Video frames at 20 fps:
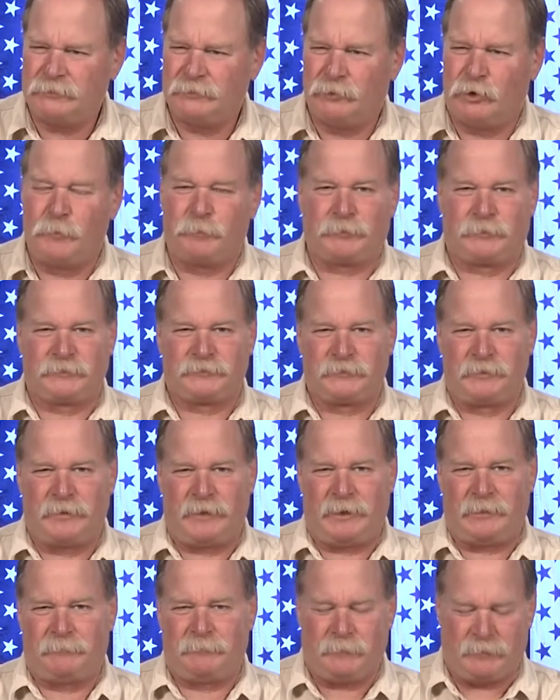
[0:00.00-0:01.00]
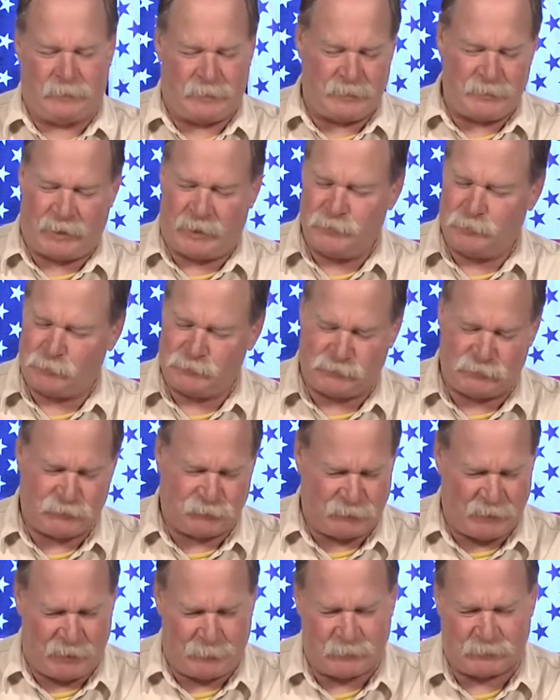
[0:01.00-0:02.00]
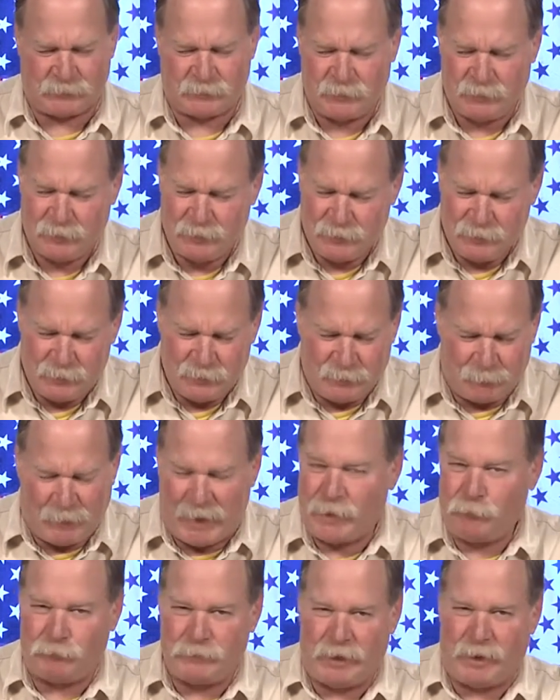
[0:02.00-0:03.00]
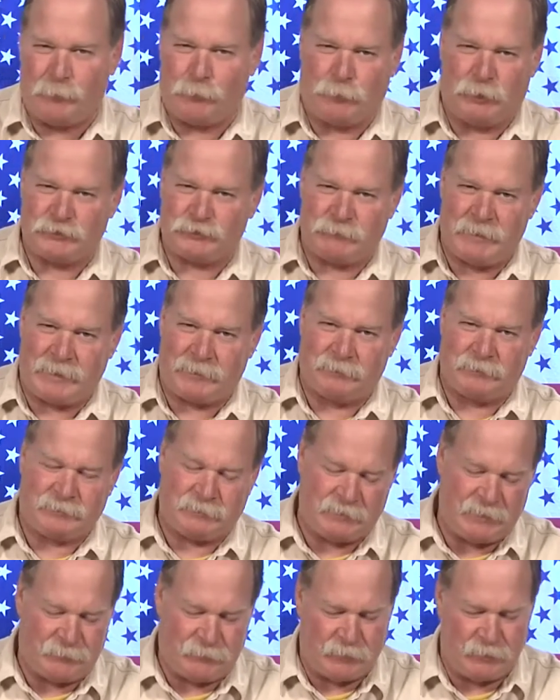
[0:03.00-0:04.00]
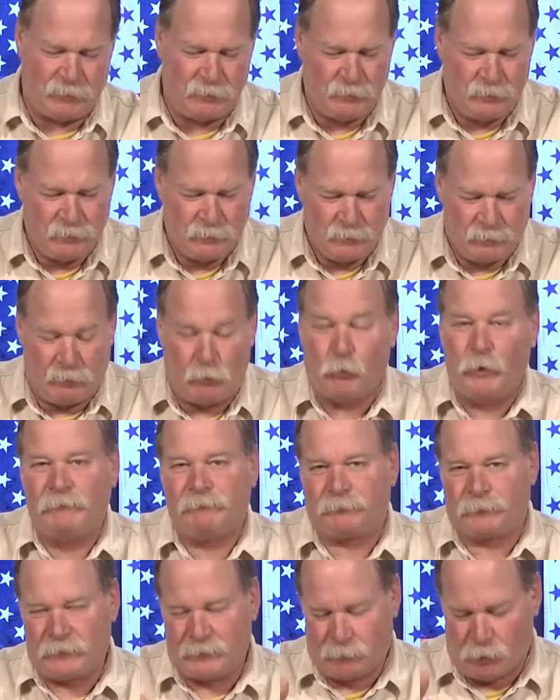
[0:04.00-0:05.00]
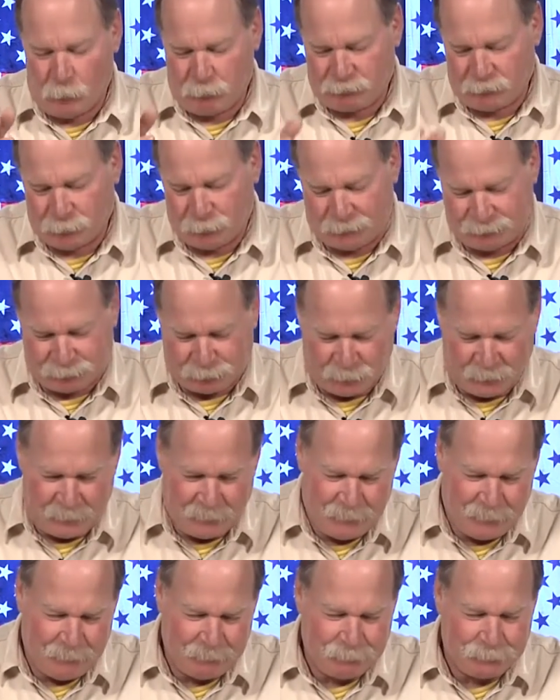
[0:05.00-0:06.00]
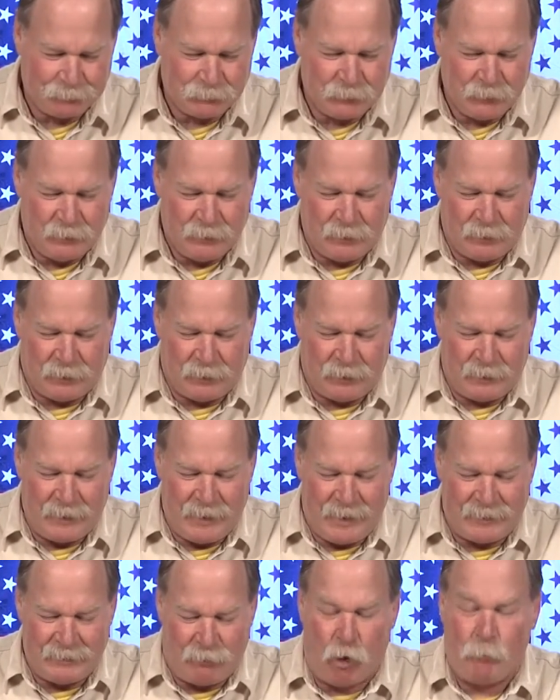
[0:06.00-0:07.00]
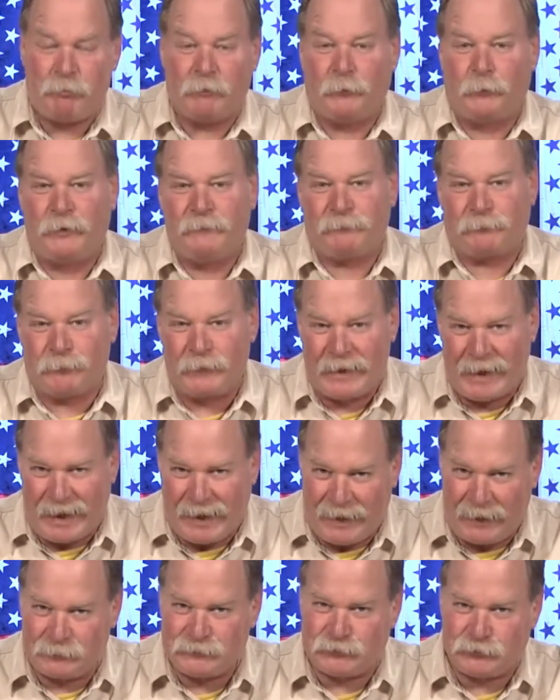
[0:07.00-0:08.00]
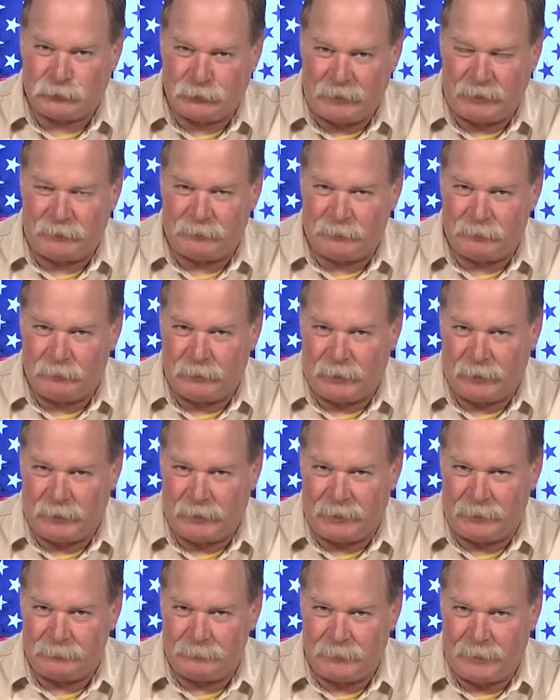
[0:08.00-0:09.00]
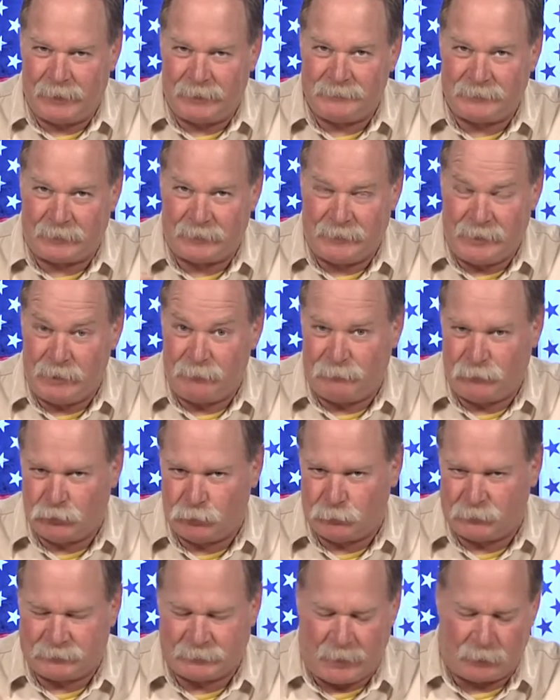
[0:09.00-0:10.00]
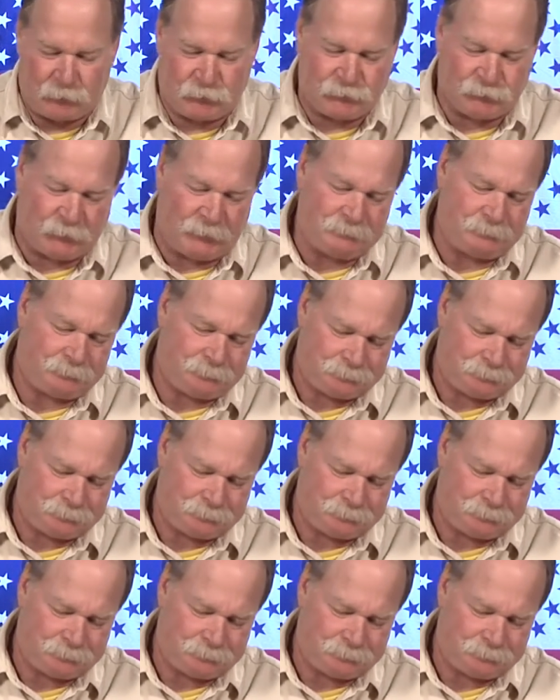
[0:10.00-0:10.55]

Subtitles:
Oprah is her name. But I do not watch regular TV. Winfrey, Oprah Winfrey. And Oprah Winfrey actually had done an interview with Donald Trump.